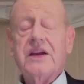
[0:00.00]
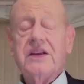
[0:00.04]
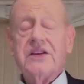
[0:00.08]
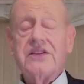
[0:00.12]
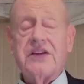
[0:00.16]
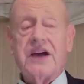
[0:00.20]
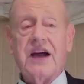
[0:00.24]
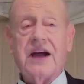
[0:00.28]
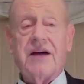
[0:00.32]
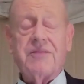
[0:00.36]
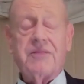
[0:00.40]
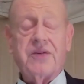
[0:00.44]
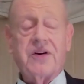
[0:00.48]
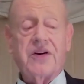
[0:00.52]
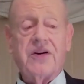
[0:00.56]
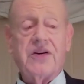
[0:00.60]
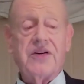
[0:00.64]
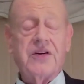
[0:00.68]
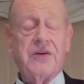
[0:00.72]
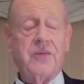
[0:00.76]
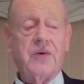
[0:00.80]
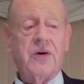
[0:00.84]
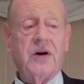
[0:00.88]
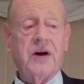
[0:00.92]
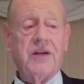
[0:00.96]

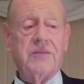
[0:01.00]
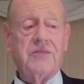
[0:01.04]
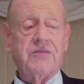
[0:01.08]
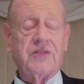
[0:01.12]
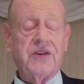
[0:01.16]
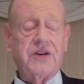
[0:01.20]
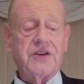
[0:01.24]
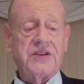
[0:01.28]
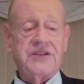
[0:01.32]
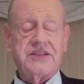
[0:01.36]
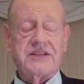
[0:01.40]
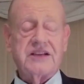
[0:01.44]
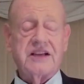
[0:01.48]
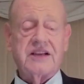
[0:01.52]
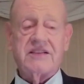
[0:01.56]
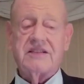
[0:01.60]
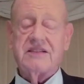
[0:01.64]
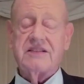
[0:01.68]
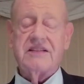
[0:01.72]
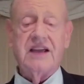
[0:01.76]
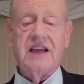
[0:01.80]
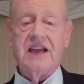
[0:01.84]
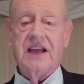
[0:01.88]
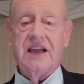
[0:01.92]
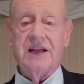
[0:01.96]
chapter 1, verse
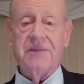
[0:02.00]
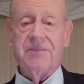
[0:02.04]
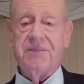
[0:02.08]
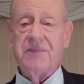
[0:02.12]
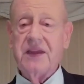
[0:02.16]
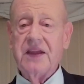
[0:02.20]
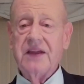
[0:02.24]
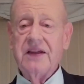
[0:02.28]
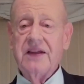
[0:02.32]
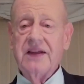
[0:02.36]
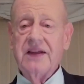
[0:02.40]
16.